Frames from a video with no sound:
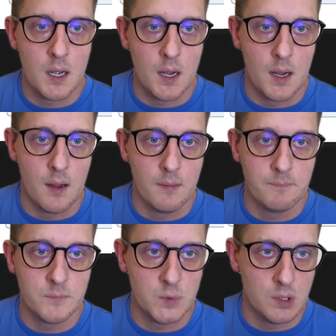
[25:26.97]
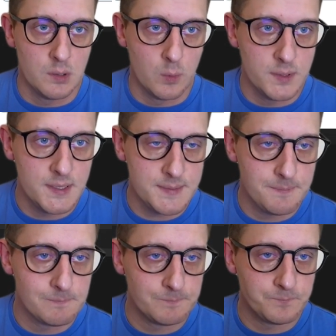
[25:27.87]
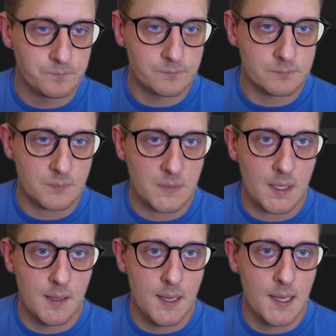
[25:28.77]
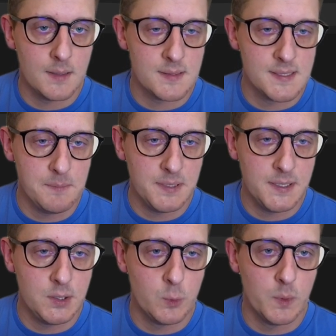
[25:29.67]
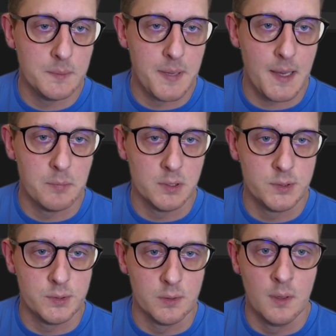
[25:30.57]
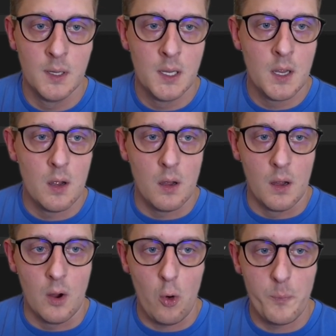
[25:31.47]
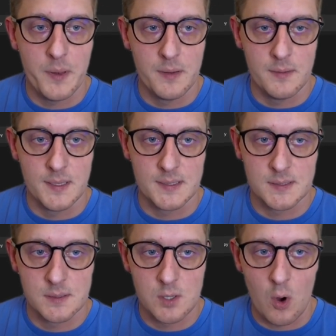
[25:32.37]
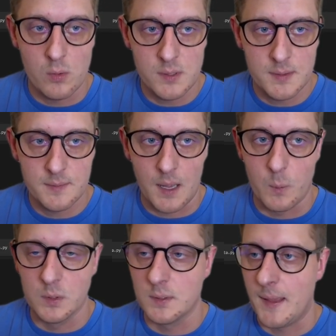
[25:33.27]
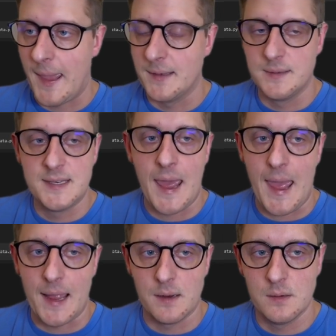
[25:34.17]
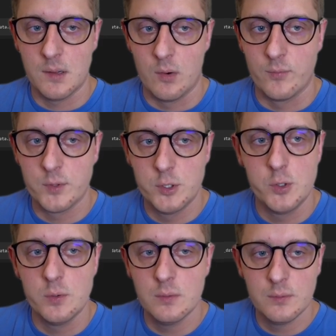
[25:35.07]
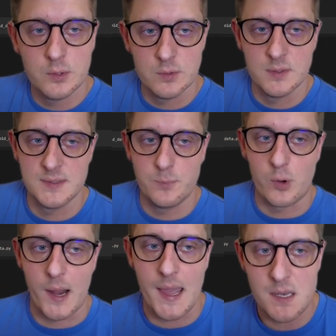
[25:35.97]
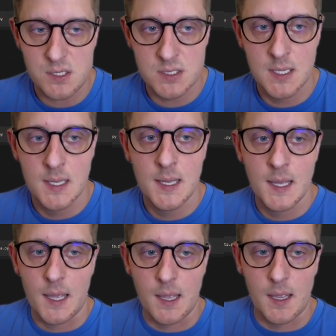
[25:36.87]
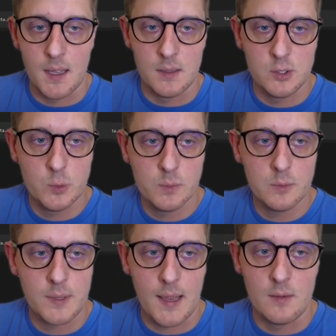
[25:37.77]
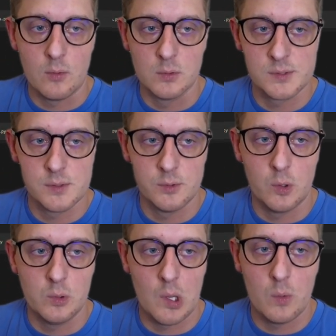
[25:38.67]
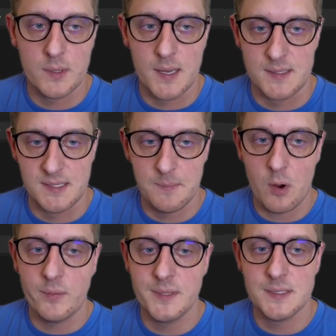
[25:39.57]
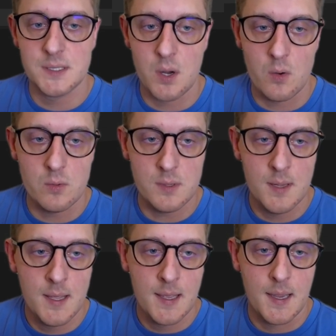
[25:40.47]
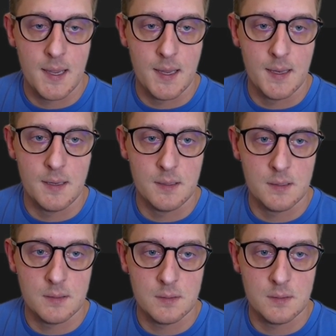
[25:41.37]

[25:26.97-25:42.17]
load this, and simply you will be able to open this code. I will add a tag of 2 to this branch, and you can also download the zip of this code, and